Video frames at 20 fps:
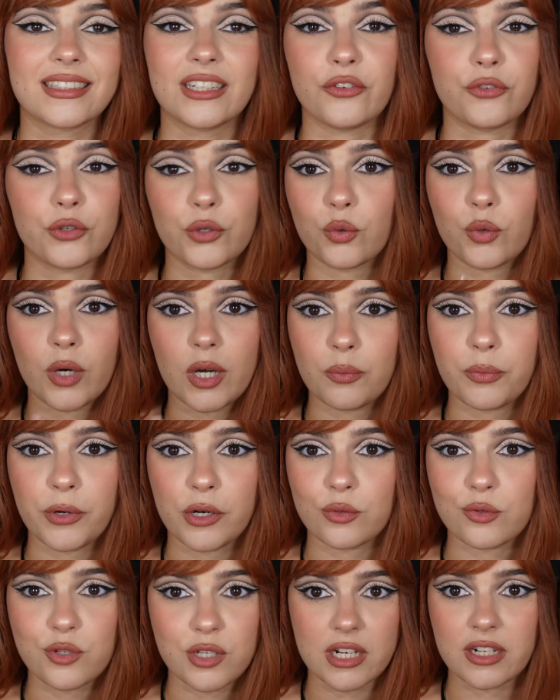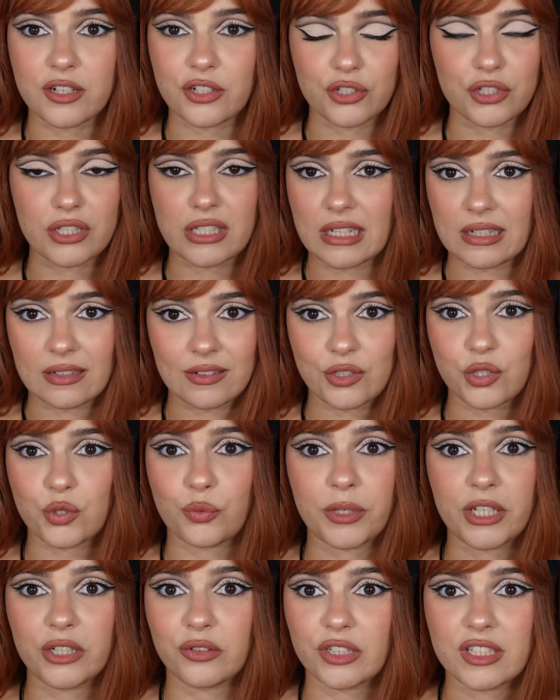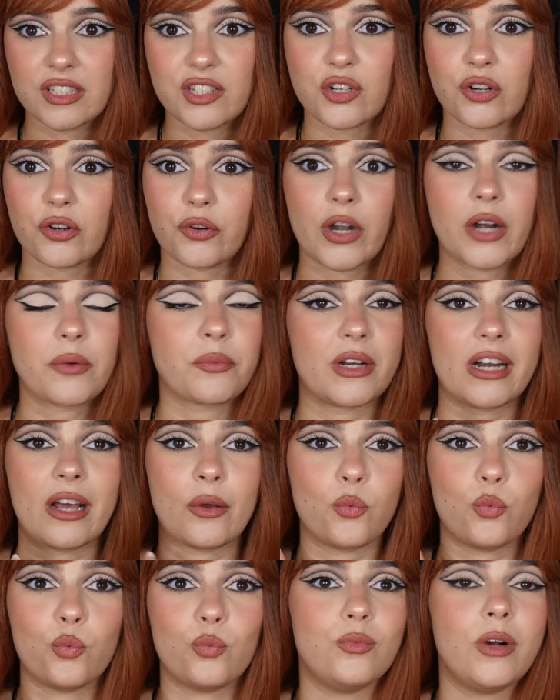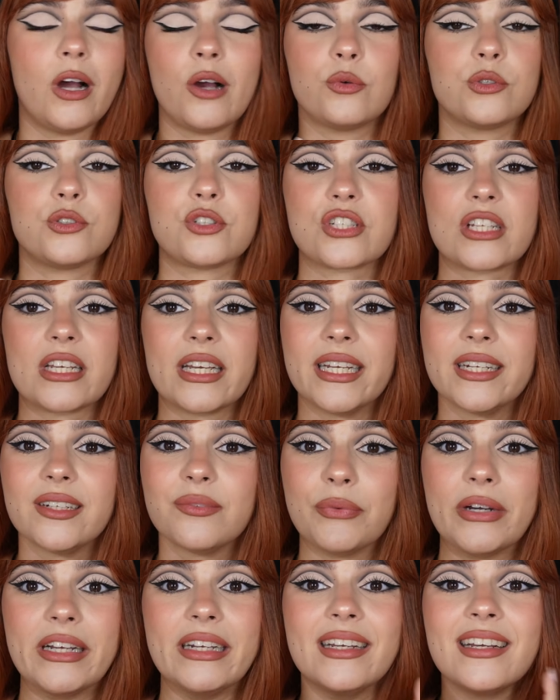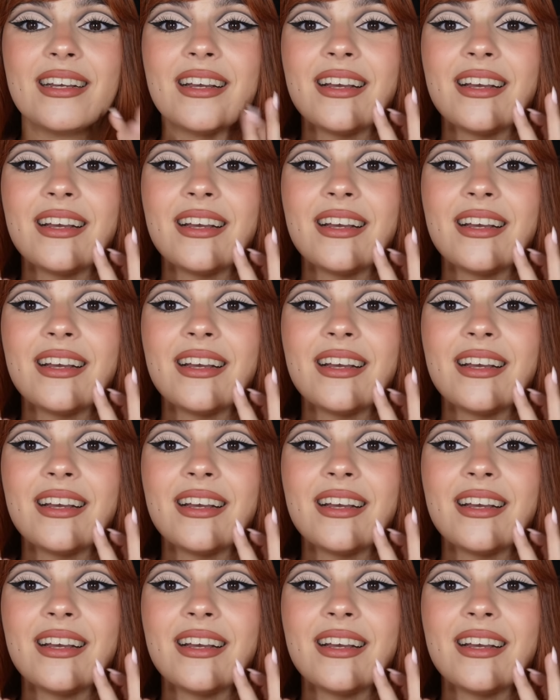If you don't want to post it, just send it to me on Instagram, and I will see it. But